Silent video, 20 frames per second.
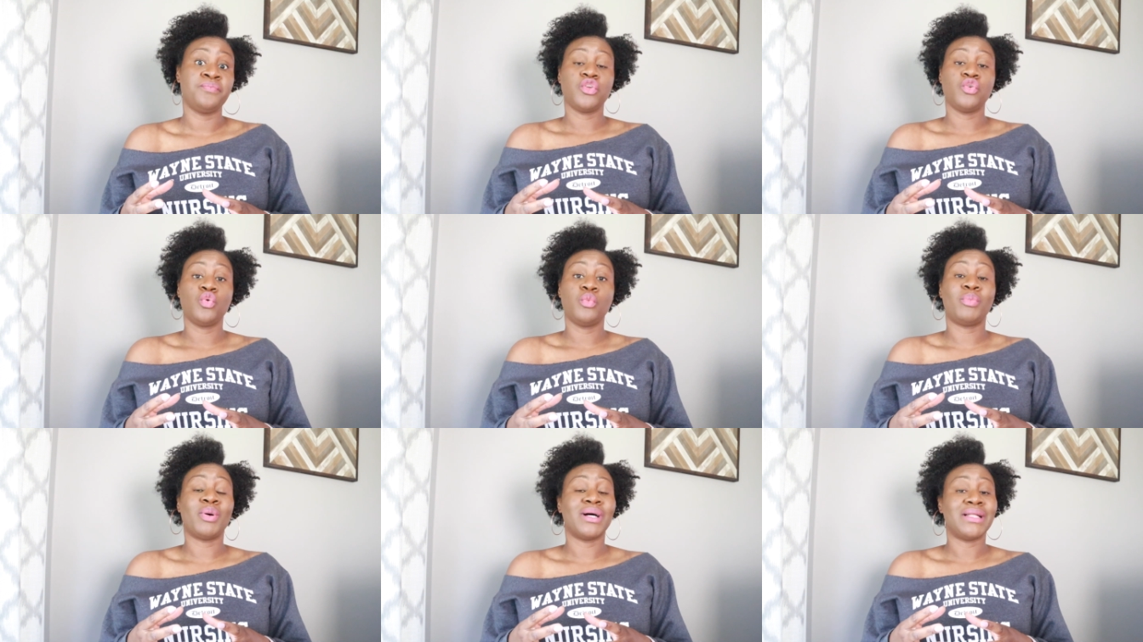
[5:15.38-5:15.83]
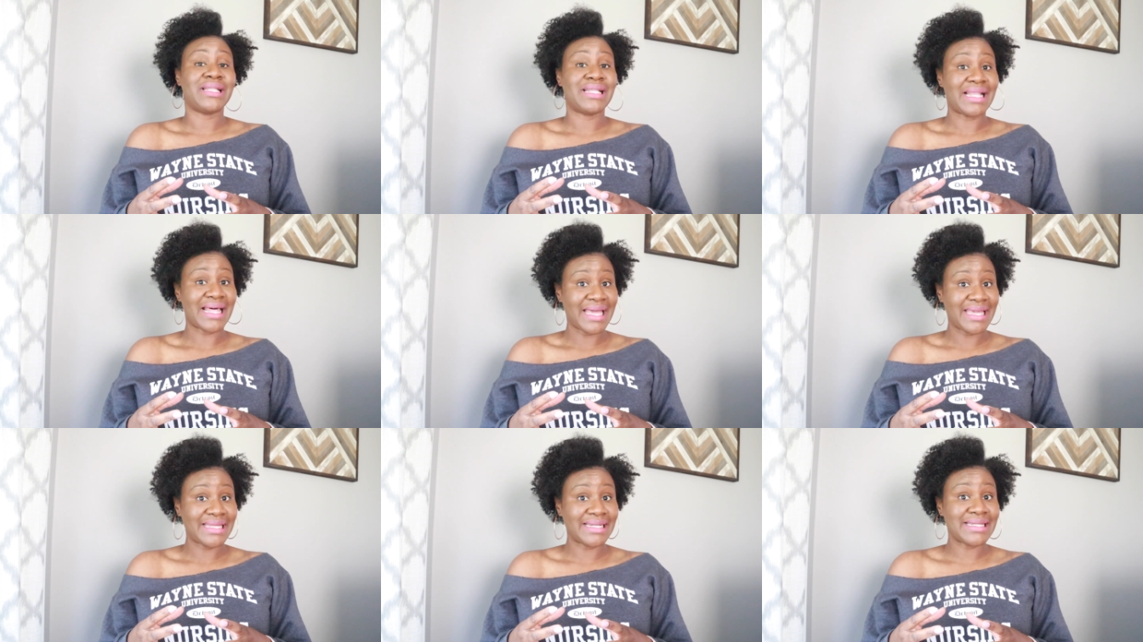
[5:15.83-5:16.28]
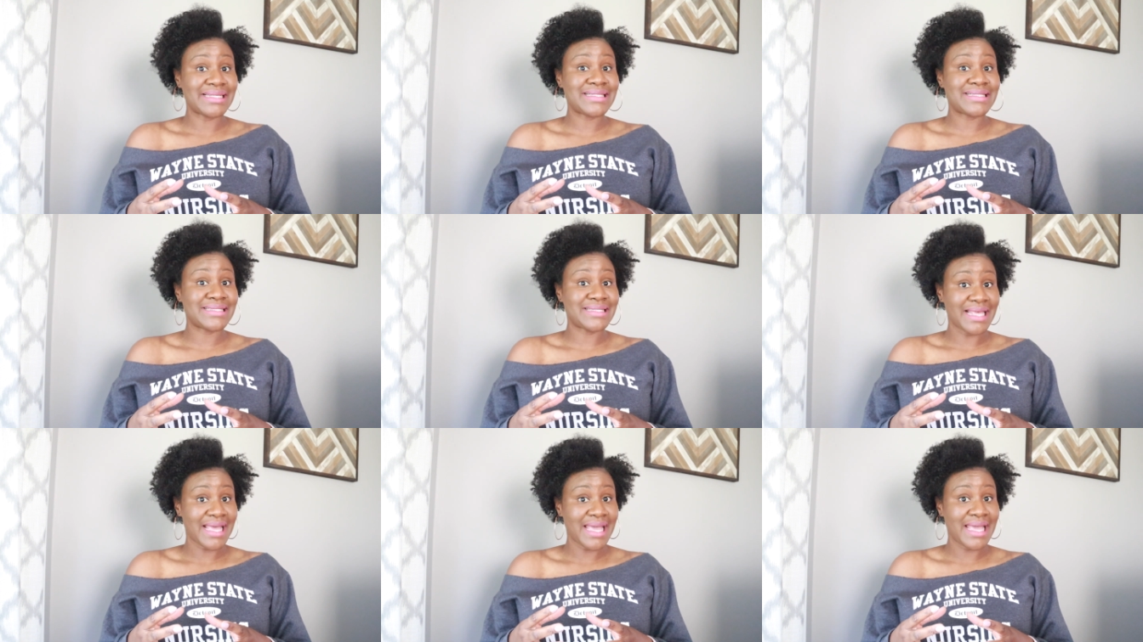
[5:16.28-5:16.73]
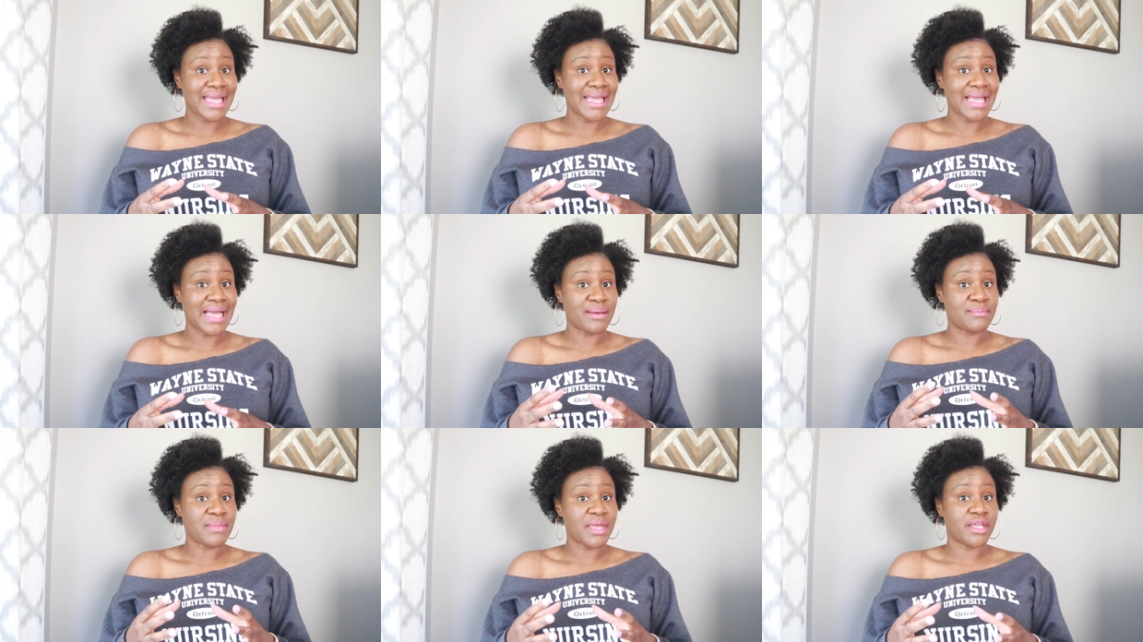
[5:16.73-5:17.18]
you politely say
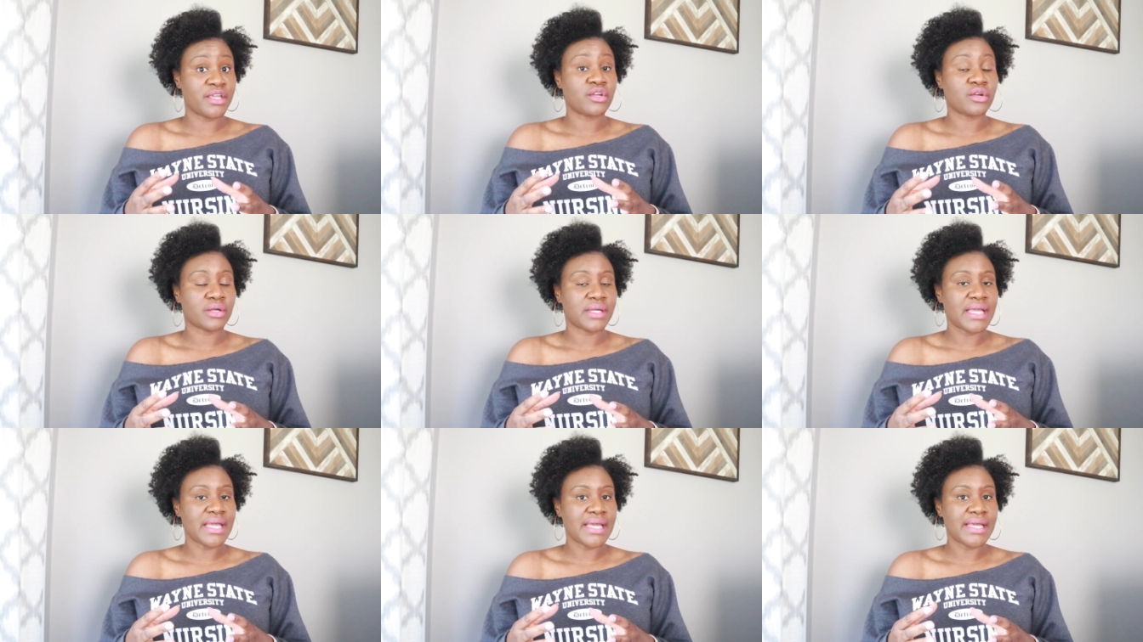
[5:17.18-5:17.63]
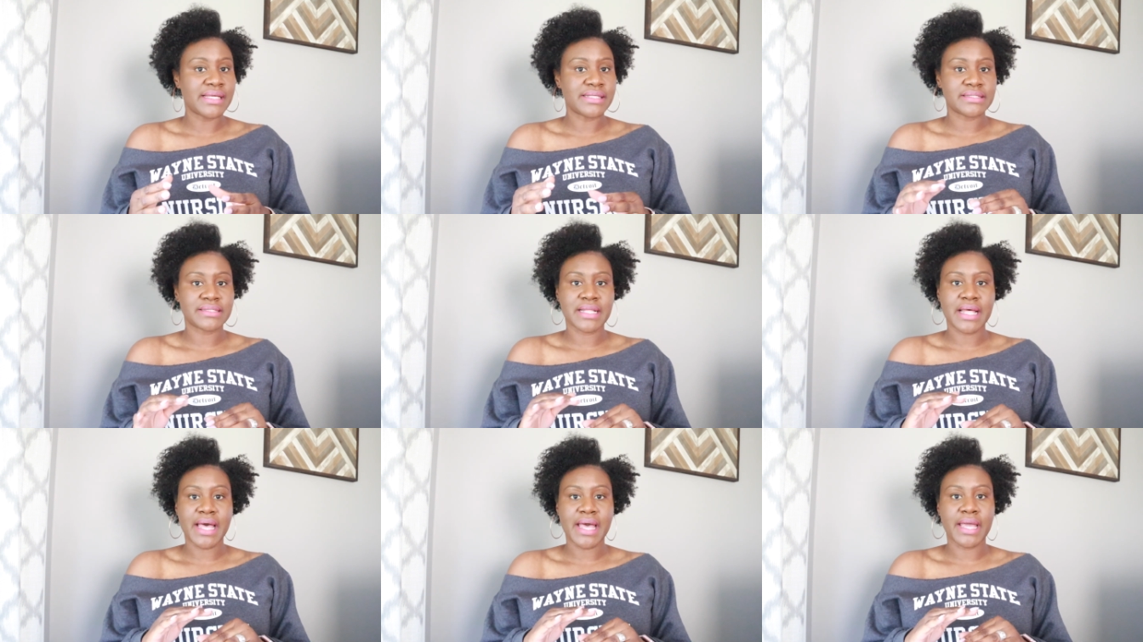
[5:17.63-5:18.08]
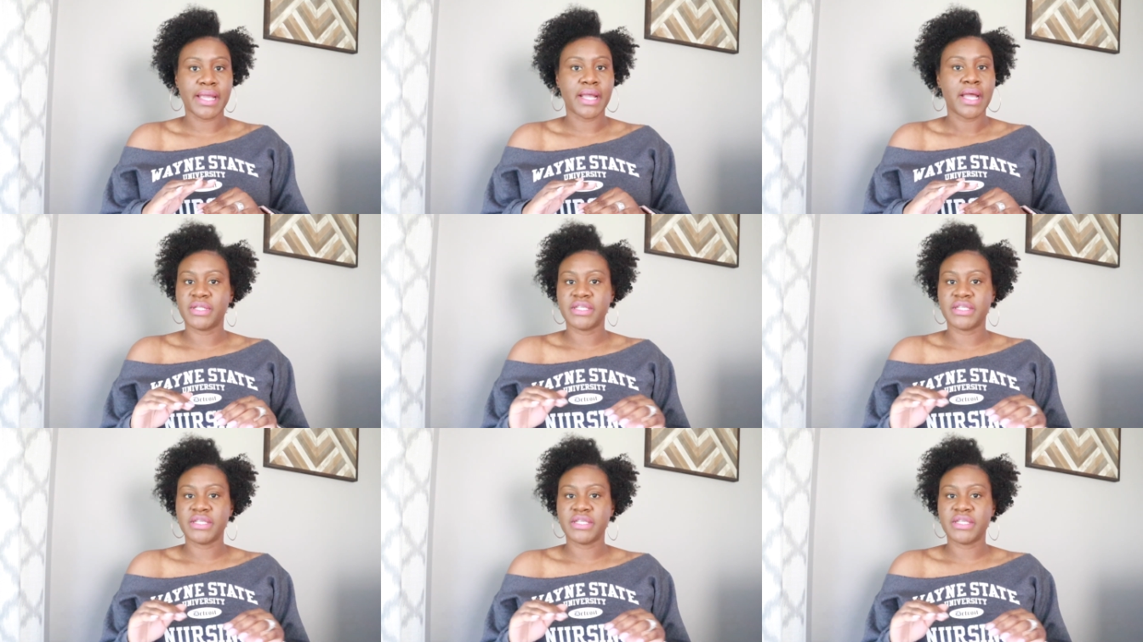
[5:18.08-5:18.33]
and make your case like,